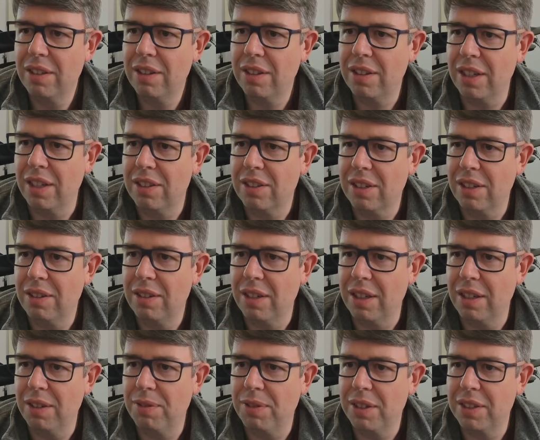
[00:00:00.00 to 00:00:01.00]
this,
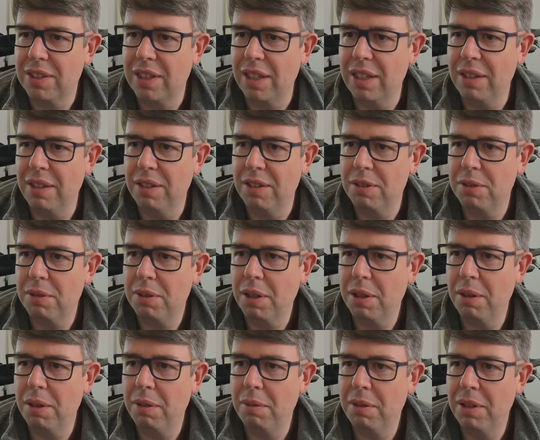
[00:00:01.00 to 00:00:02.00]
like if I say it's
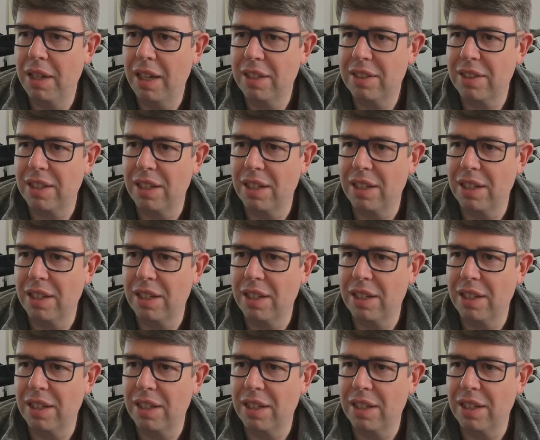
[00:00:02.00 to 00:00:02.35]
less